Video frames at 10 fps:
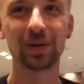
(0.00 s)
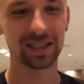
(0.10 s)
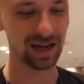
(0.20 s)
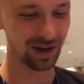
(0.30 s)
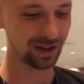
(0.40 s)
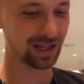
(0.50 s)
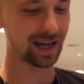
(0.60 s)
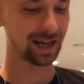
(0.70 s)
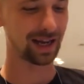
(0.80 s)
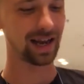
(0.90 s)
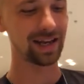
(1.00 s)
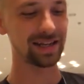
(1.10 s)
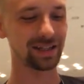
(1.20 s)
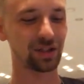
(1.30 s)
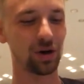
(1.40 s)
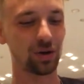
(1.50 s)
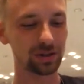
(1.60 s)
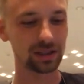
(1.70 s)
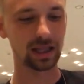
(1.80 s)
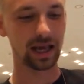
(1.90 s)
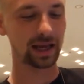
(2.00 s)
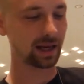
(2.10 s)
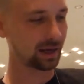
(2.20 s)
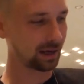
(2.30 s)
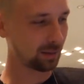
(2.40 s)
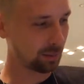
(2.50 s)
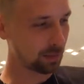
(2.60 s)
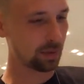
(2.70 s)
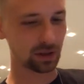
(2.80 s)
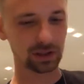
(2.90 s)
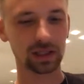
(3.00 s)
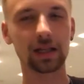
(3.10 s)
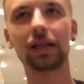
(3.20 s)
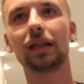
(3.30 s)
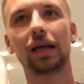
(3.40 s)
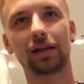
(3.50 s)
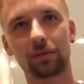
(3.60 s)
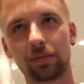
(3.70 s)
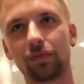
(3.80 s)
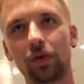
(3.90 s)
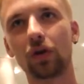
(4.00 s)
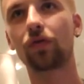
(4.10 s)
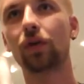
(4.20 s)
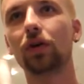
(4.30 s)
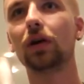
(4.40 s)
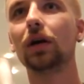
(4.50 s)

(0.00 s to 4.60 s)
without like any jokes, like me personally, like constantly few, few,